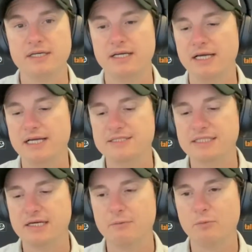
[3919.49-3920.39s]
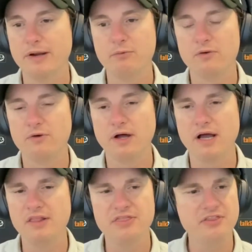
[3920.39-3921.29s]
And we will,
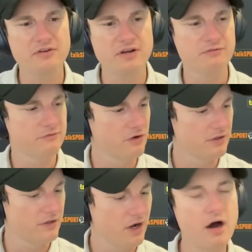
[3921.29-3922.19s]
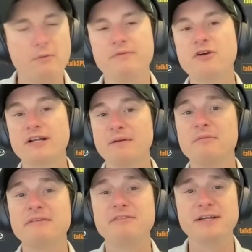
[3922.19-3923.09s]
I don't know if we've got a couple of
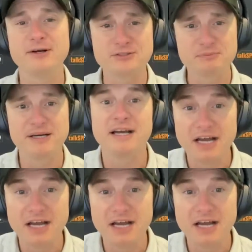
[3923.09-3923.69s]
big videos, but